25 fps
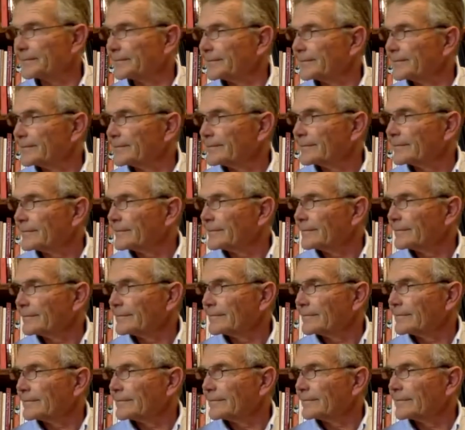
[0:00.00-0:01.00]

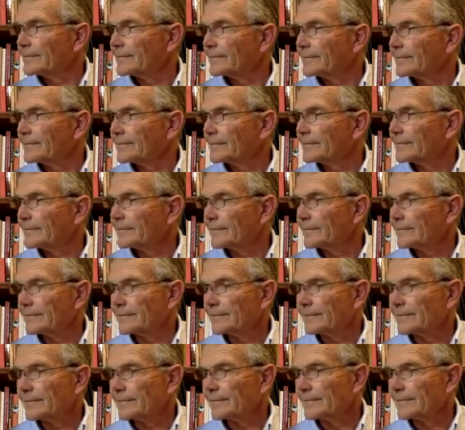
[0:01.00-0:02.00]

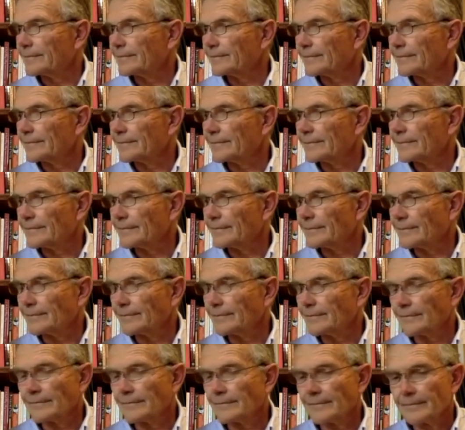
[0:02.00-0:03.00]

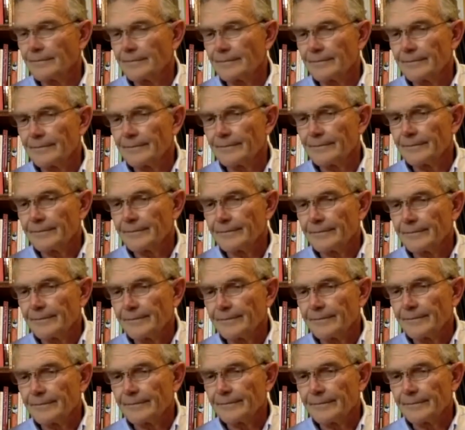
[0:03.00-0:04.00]

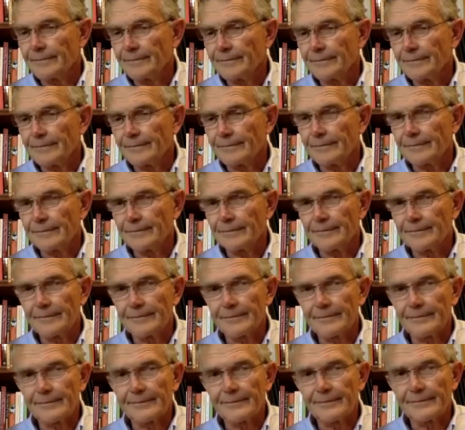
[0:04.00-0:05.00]

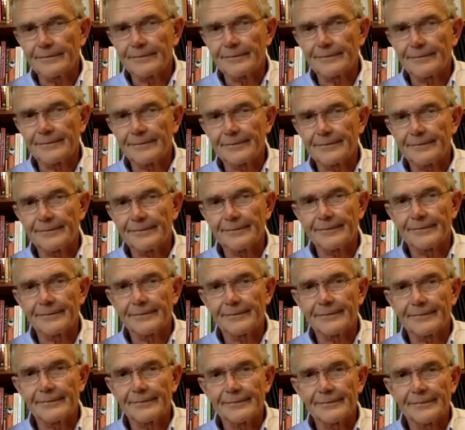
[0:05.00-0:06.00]

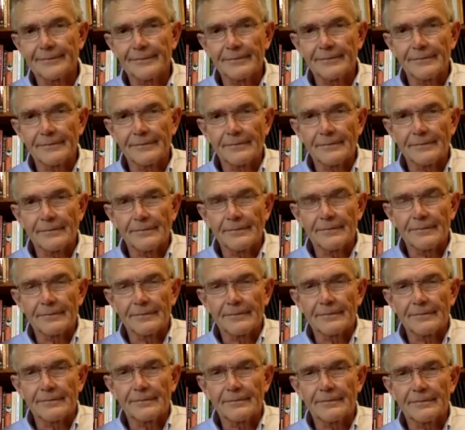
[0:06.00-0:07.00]

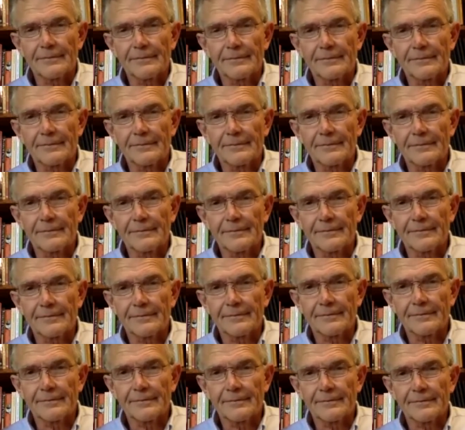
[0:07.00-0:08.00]
No words are spoken by the person on screen.